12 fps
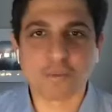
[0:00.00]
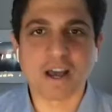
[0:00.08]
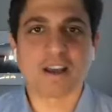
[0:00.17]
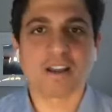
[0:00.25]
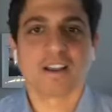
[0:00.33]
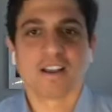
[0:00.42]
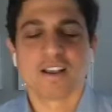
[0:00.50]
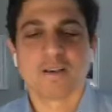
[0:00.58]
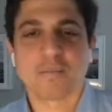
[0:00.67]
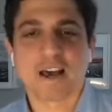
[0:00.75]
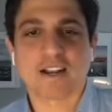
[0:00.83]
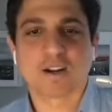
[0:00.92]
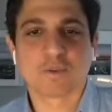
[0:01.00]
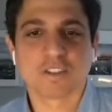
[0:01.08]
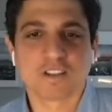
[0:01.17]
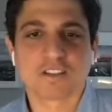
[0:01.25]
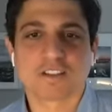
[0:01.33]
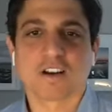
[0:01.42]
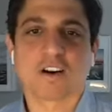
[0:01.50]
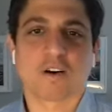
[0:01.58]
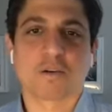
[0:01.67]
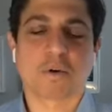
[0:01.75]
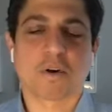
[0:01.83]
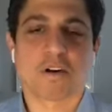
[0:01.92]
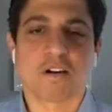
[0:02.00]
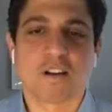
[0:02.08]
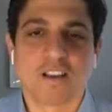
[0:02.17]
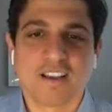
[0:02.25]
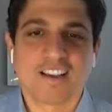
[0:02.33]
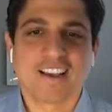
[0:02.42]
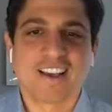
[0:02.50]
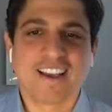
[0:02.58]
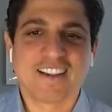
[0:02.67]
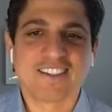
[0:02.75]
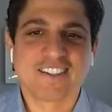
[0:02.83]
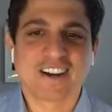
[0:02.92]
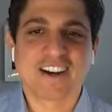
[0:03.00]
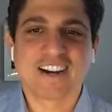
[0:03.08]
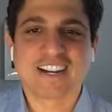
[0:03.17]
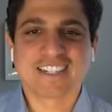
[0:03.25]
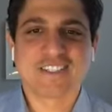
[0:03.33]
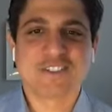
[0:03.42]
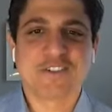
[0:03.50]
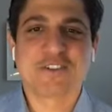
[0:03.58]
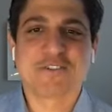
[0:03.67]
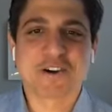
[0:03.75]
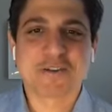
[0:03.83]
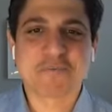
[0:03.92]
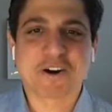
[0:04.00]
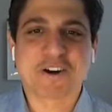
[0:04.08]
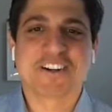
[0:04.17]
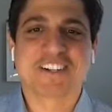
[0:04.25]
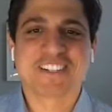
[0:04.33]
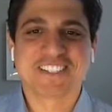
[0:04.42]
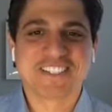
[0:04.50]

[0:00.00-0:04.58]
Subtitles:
Matt always does the hard part, and I get to do the fun part.